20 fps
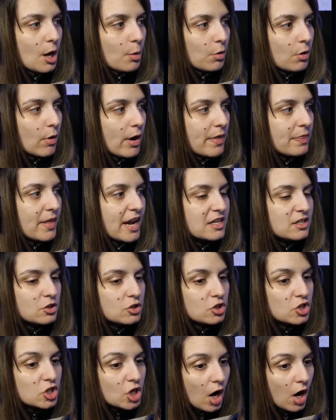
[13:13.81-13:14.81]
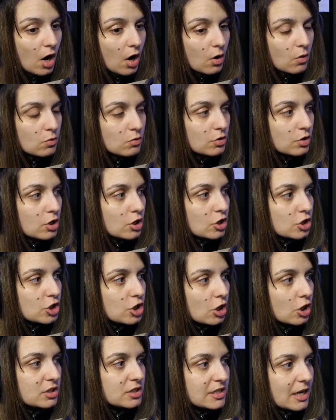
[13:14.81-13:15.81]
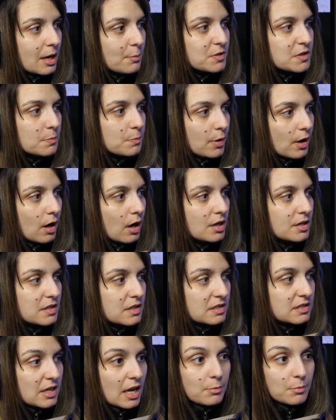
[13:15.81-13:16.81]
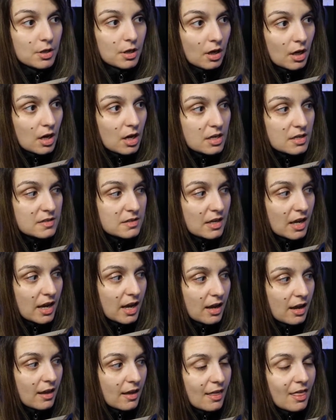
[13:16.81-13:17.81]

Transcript: But when they don't show Depp supporters the same courtesy,